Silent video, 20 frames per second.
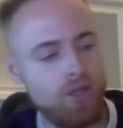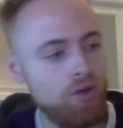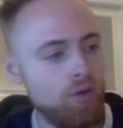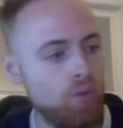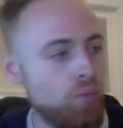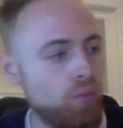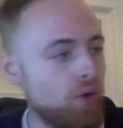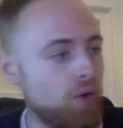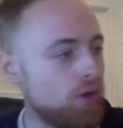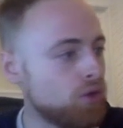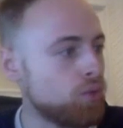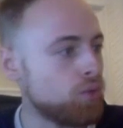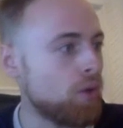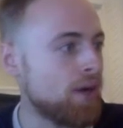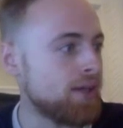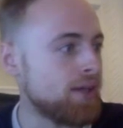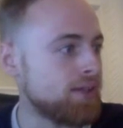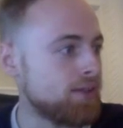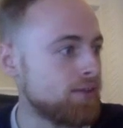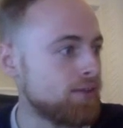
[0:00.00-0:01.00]

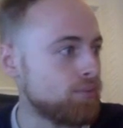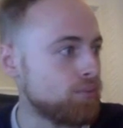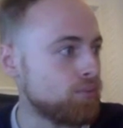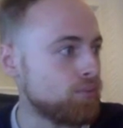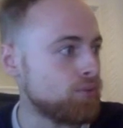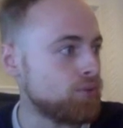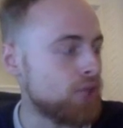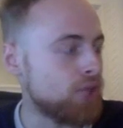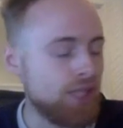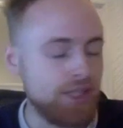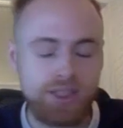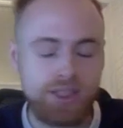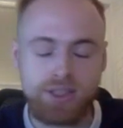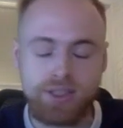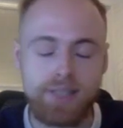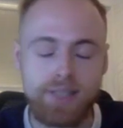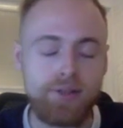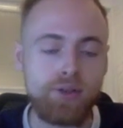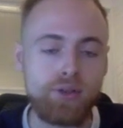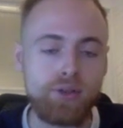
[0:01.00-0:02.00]
worldwide, the changing
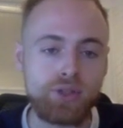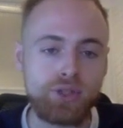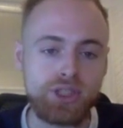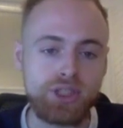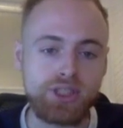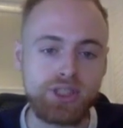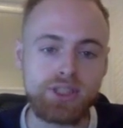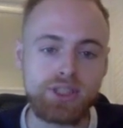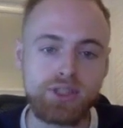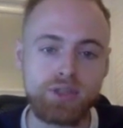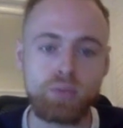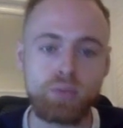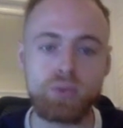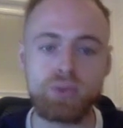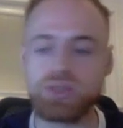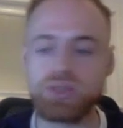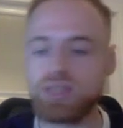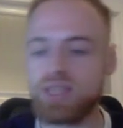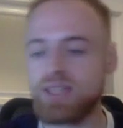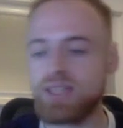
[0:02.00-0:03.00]
technologies,
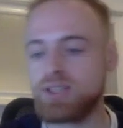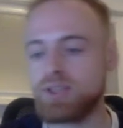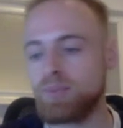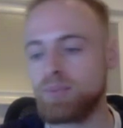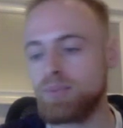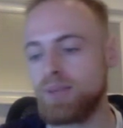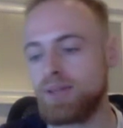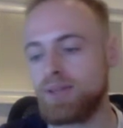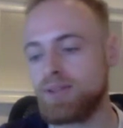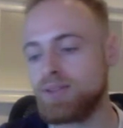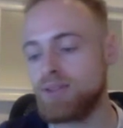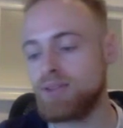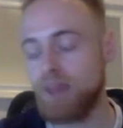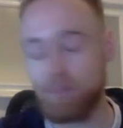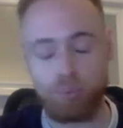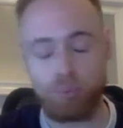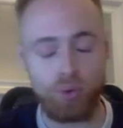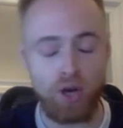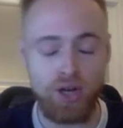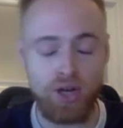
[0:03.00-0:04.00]
once there's that
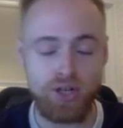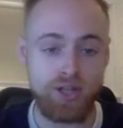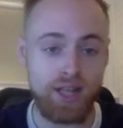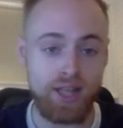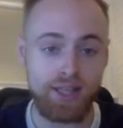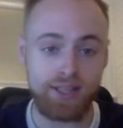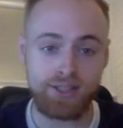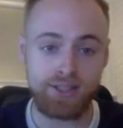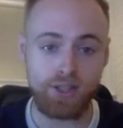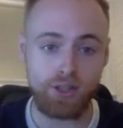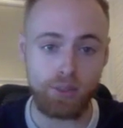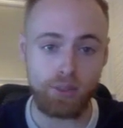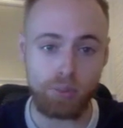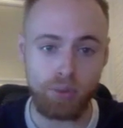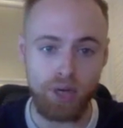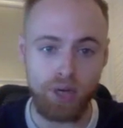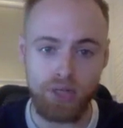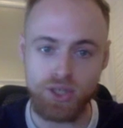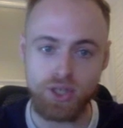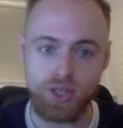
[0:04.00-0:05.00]
pressure, that external
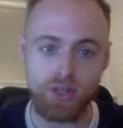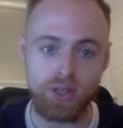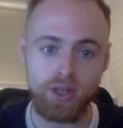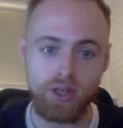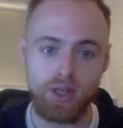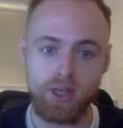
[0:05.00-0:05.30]
pressure,